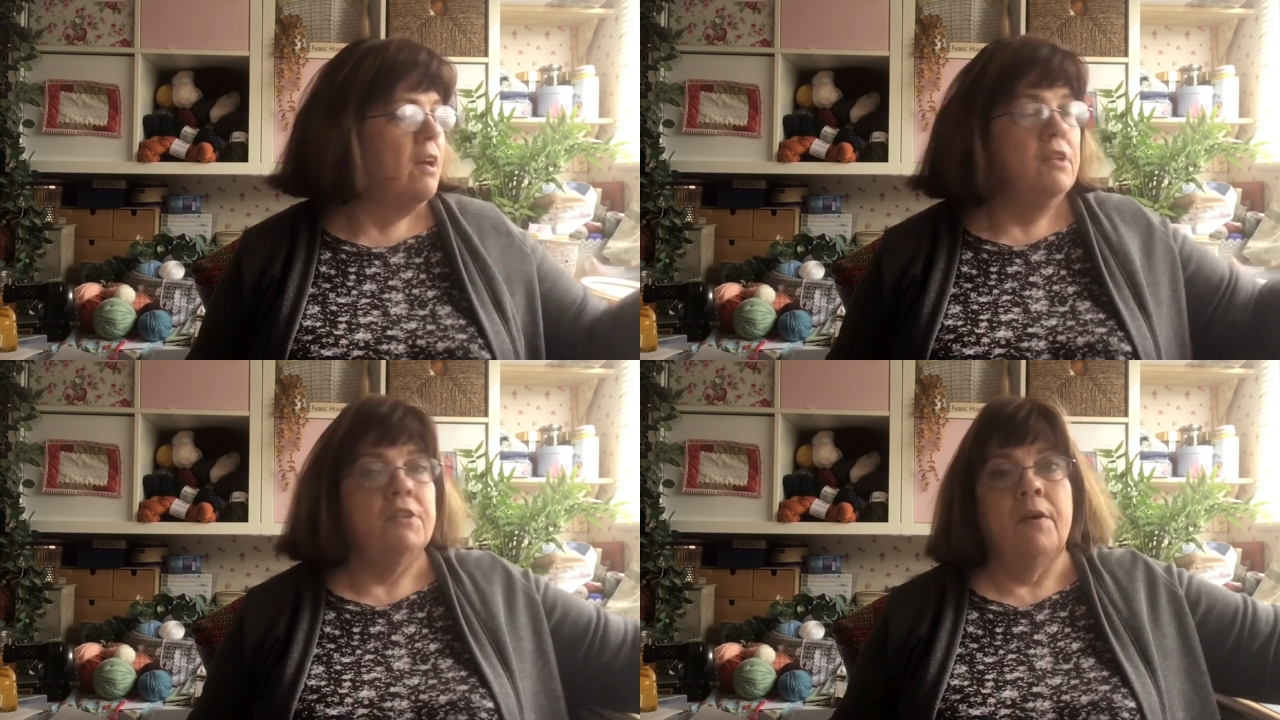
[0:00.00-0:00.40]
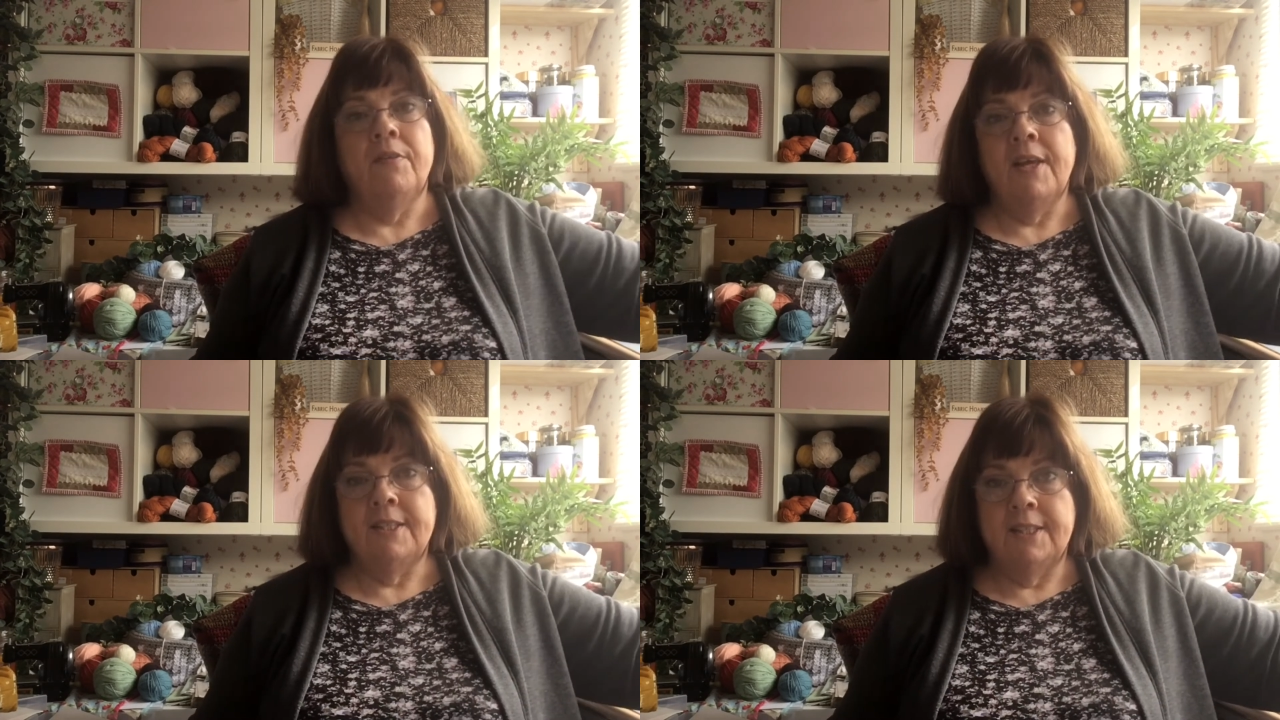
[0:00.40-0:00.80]
So
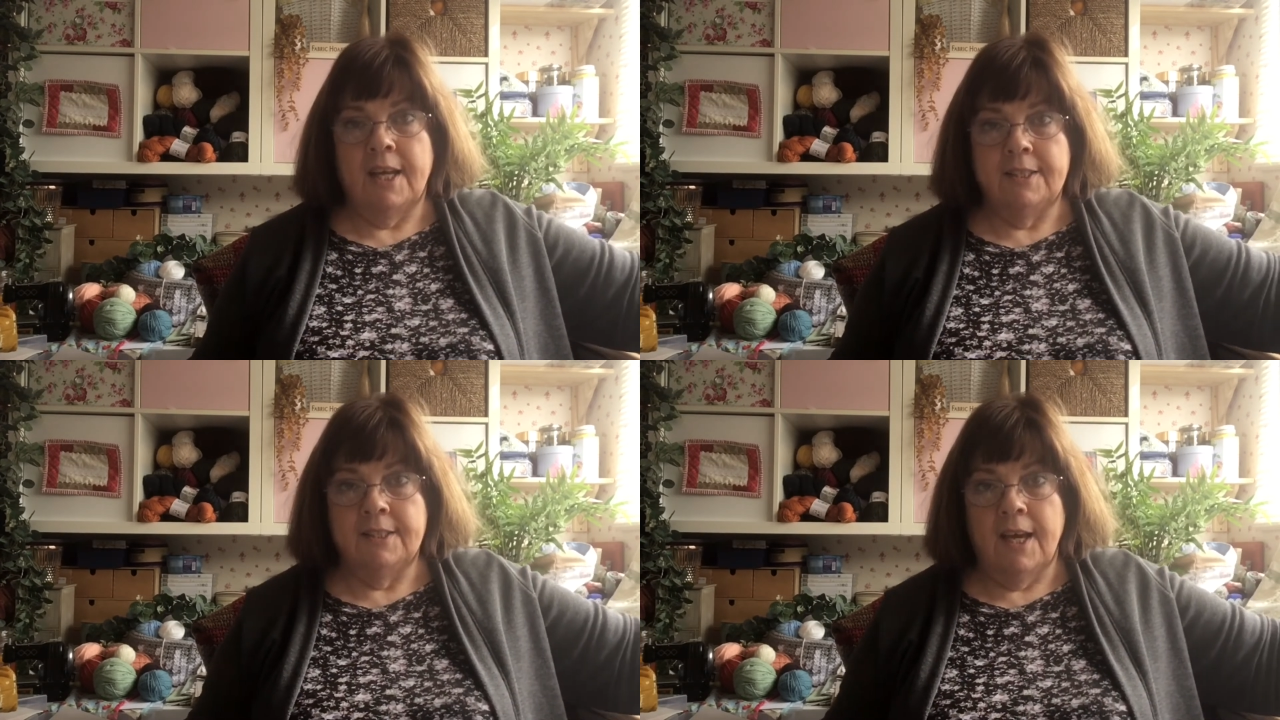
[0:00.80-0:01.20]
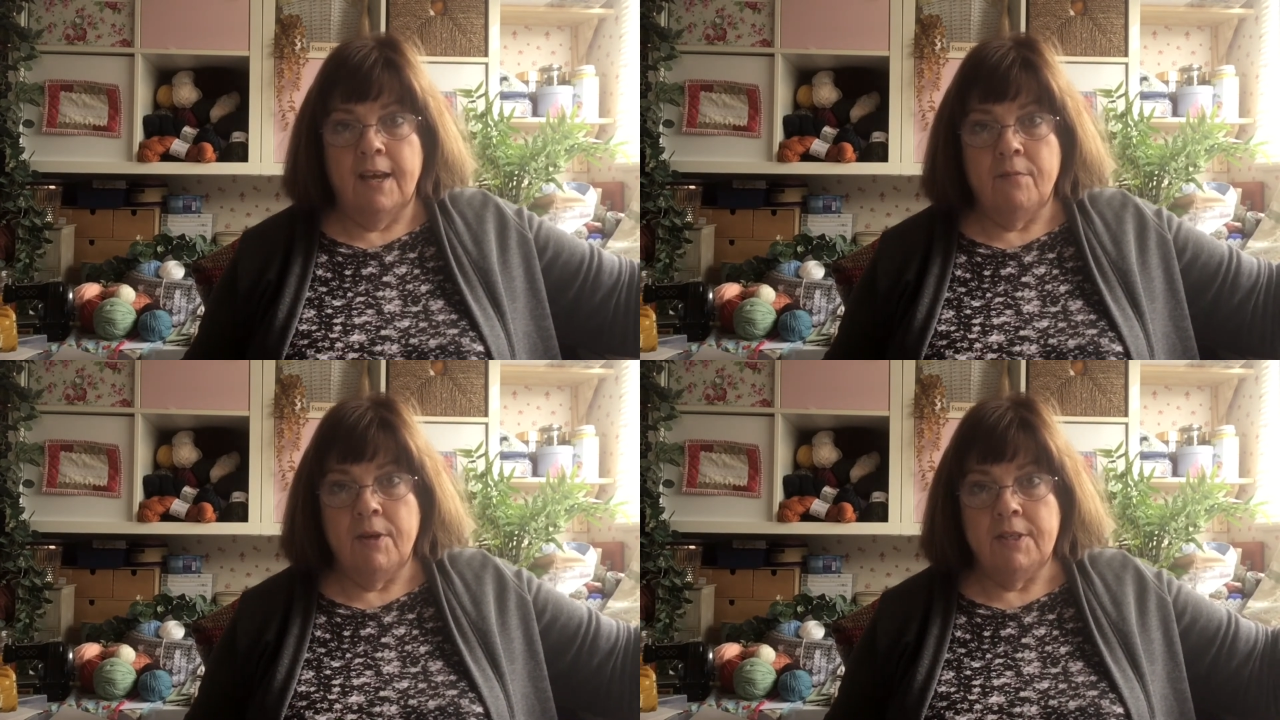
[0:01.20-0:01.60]
this
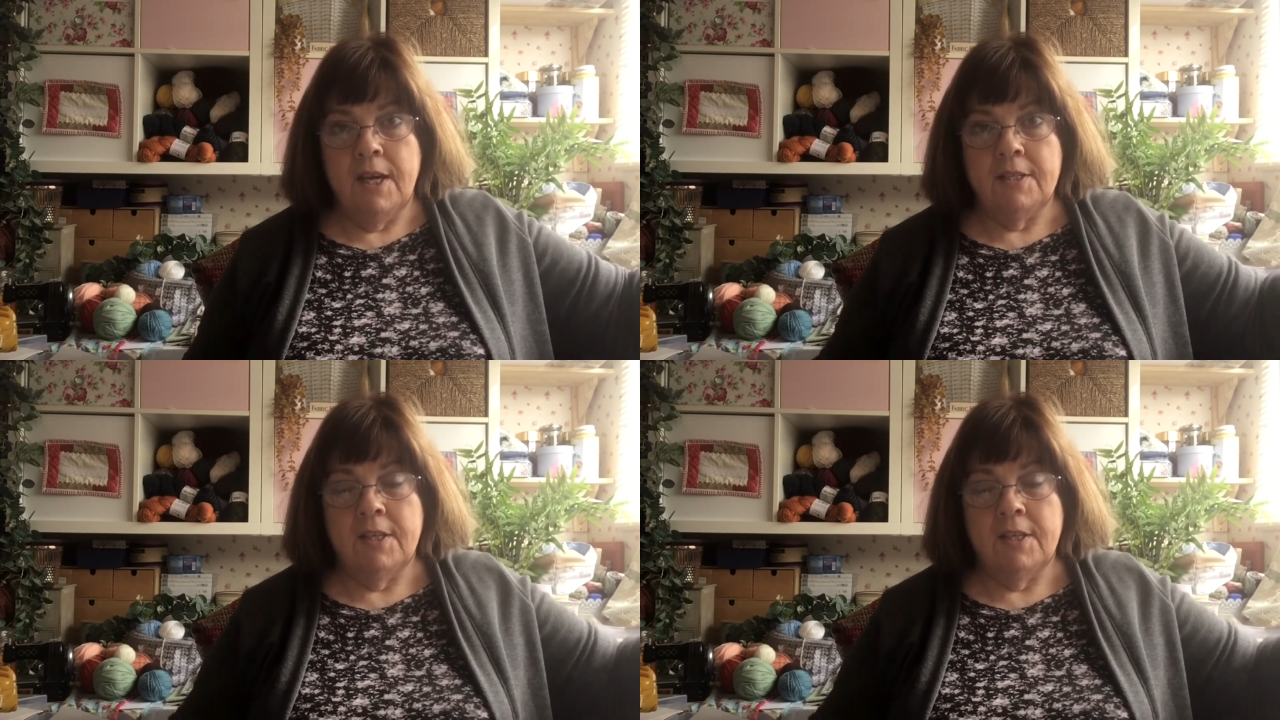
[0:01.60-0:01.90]
Saturday we did